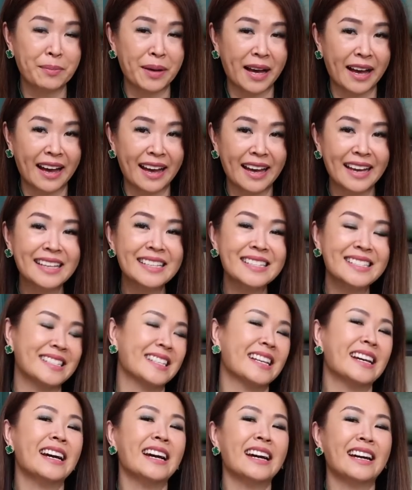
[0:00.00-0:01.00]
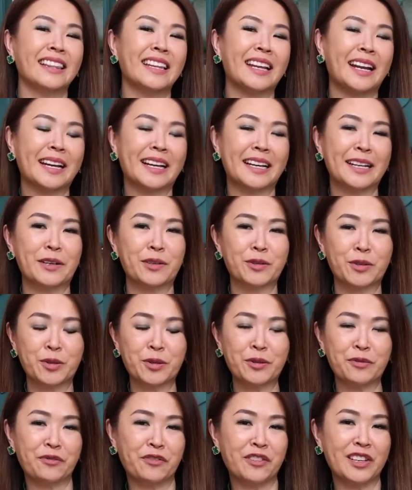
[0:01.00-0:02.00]
bags that I kind of
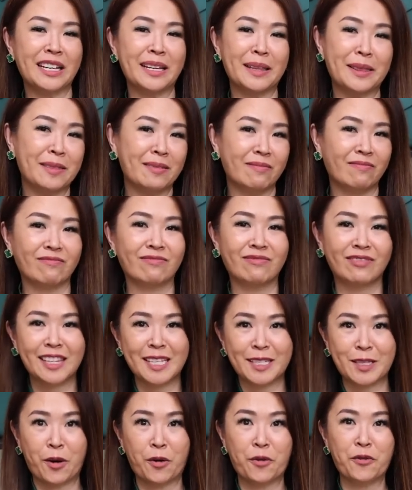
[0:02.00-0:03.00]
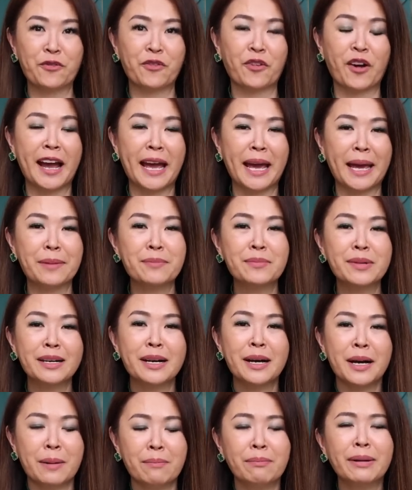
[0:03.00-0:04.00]
couldn't fit in this whole frame,
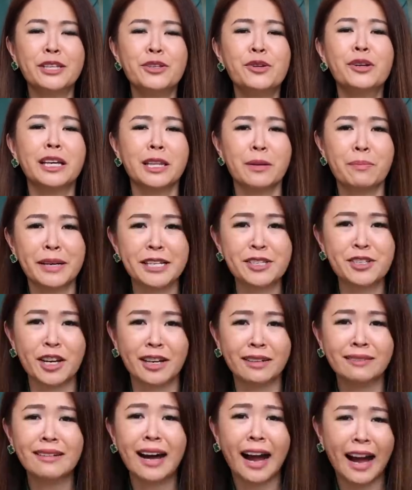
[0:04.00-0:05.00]
but you get the picture.